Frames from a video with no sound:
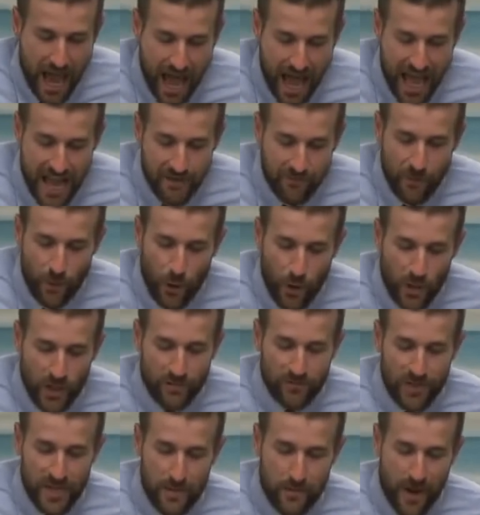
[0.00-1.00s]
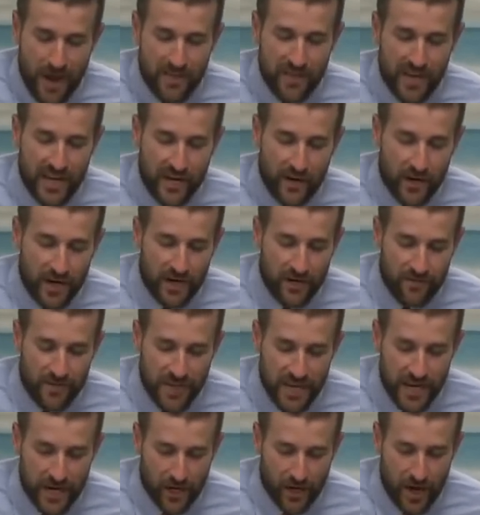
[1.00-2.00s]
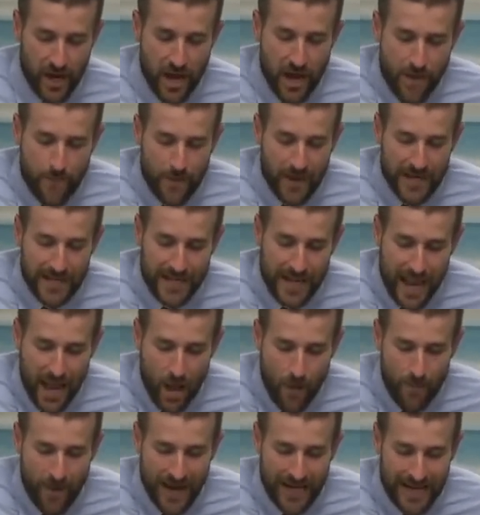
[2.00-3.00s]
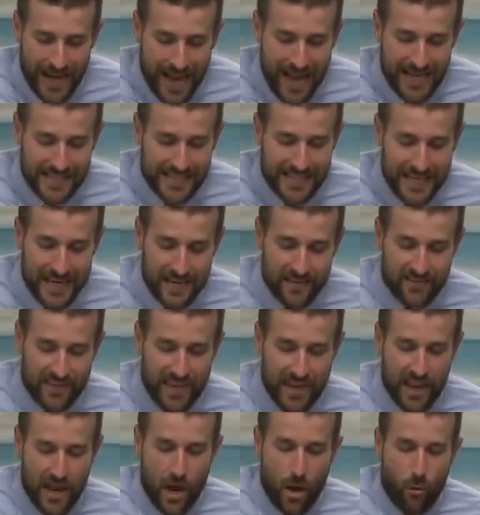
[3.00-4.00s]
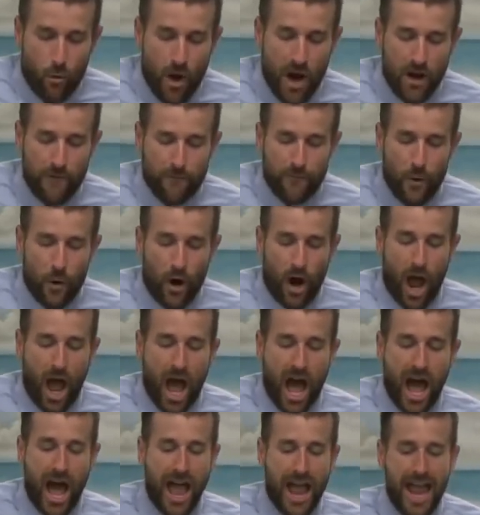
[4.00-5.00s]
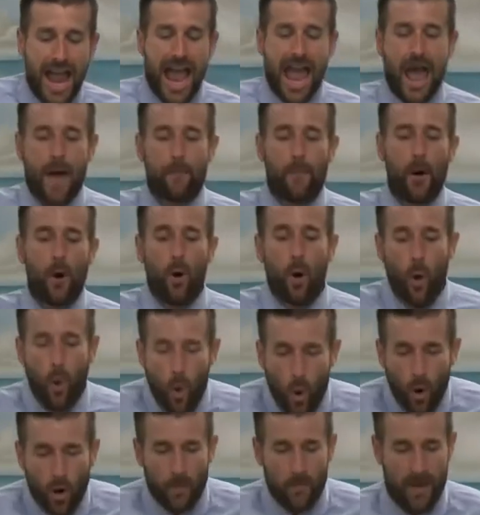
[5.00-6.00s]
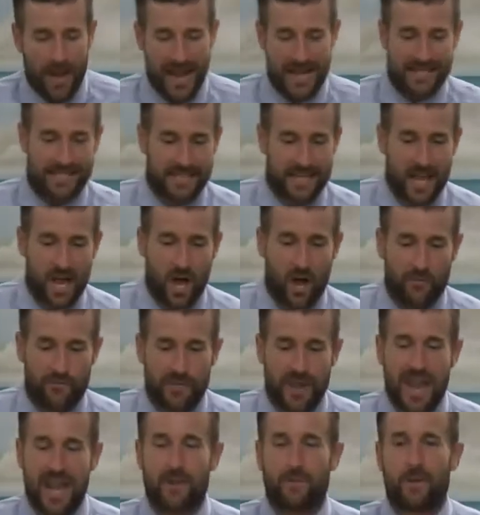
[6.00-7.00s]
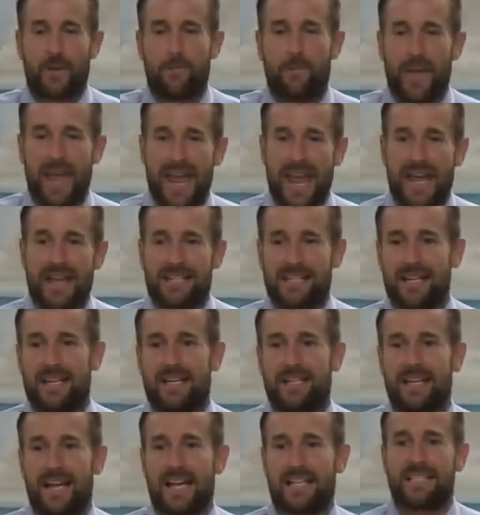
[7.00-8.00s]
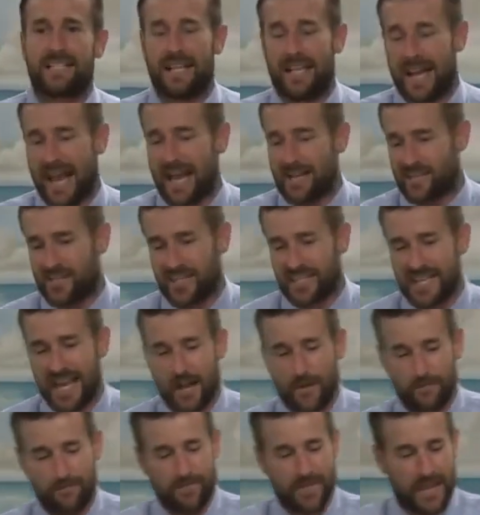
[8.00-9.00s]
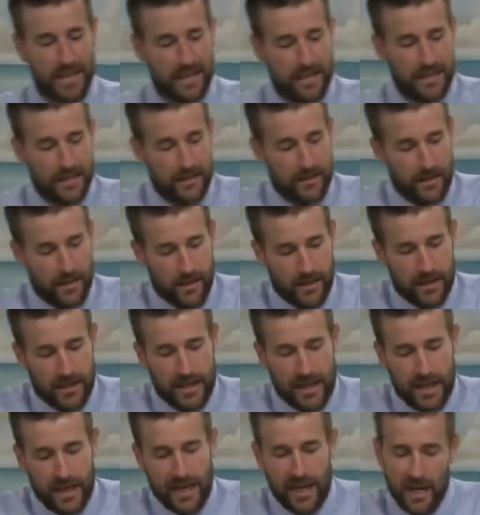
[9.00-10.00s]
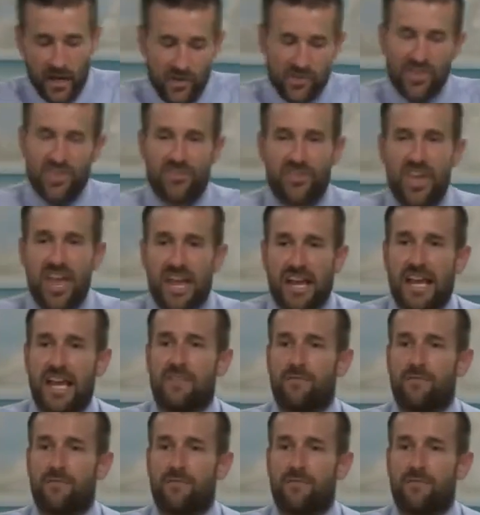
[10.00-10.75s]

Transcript: I have heard of thee by the hearing of the ear, but now mine eye seeth thee. Wherefore I abhor myself and repent in dust and ashes. Now, here's the thing.